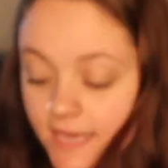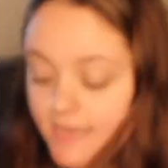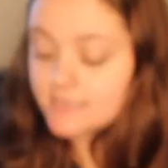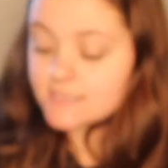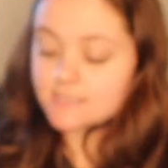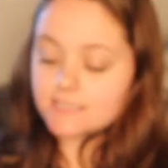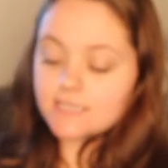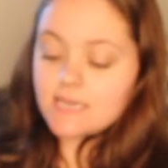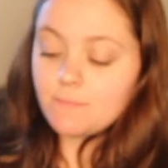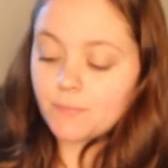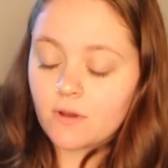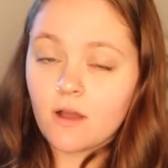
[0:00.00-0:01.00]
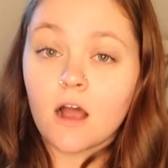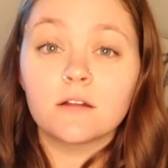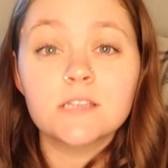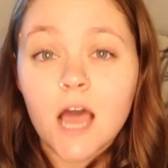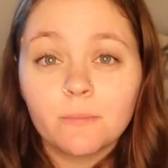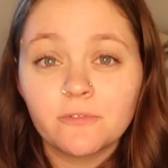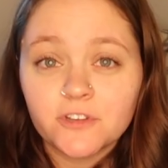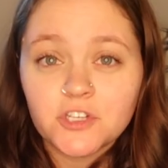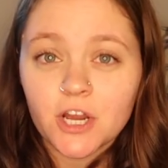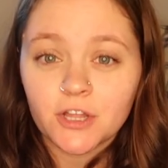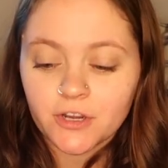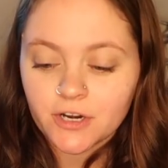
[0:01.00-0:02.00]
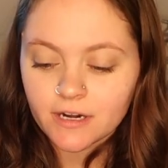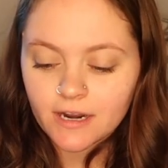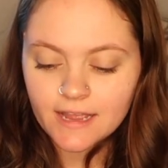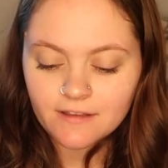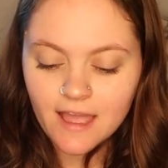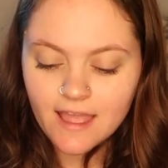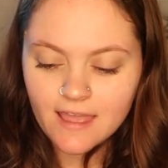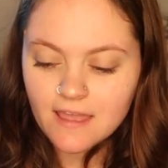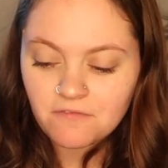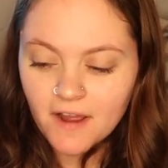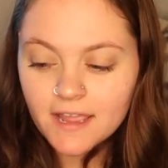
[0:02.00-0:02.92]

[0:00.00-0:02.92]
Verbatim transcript: They sleep on top of each other. If